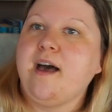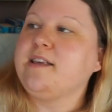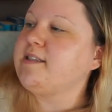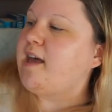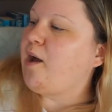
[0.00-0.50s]

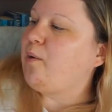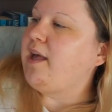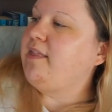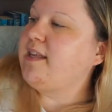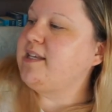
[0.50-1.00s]
So
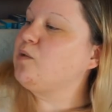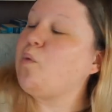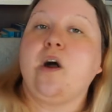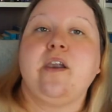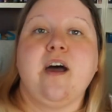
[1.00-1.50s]
in this
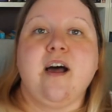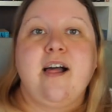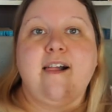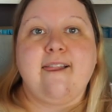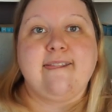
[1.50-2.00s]
one,
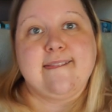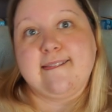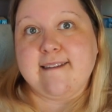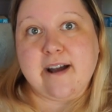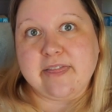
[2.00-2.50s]

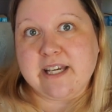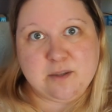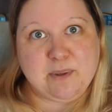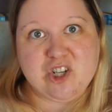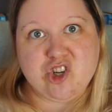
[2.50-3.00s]
there's a
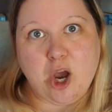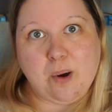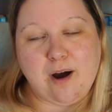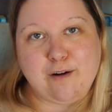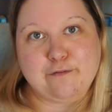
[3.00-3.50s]
big show
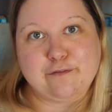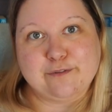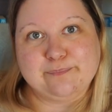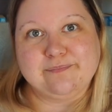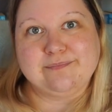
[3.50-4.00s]
off.
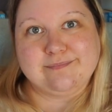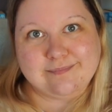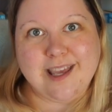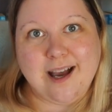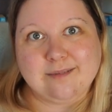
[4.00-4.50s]
Yeah.